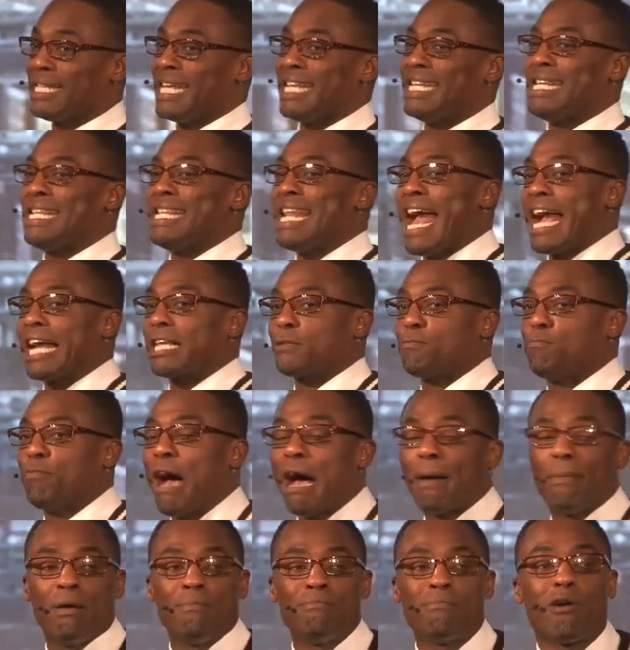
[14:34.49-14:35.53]
the next
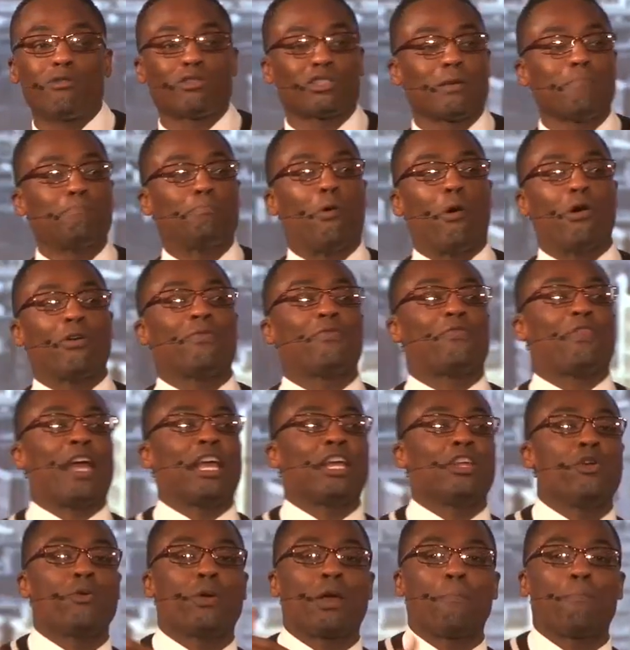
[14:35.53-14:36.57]
probably most important
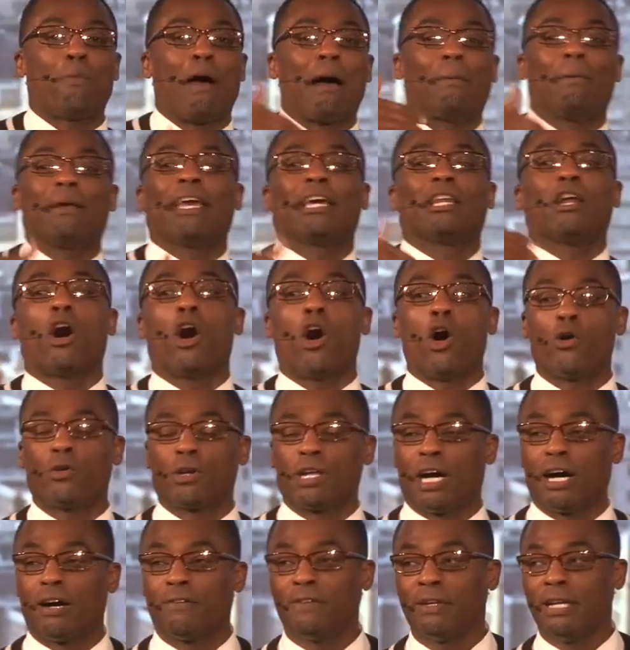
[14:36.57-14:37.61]
thing you can probably get a hold
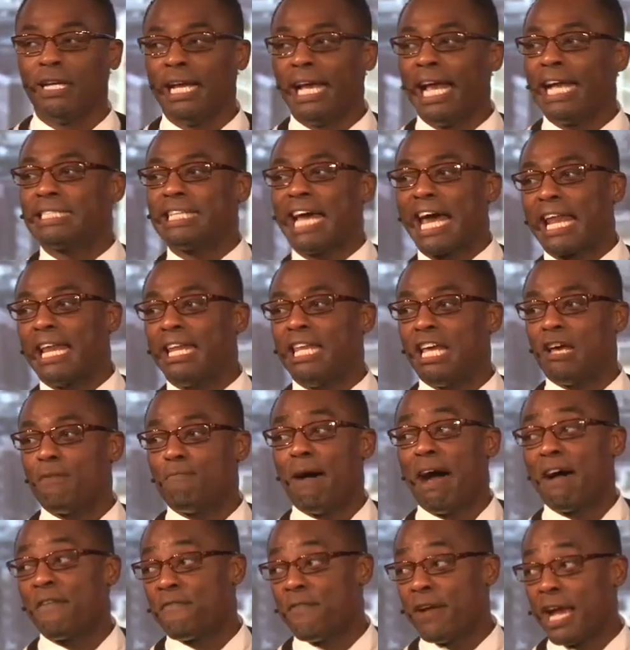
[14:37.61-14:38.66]
of is how to live
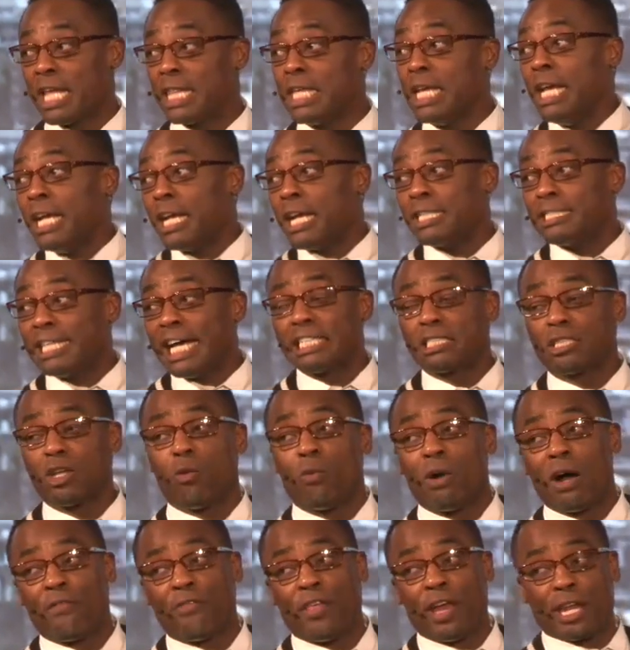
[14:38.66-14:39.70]
by faith. Because that's the
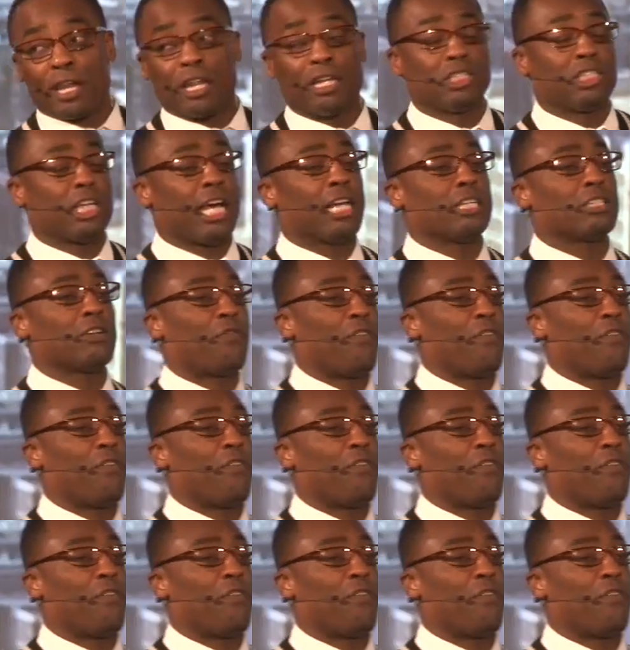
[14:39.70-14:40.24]
one thing that'll change your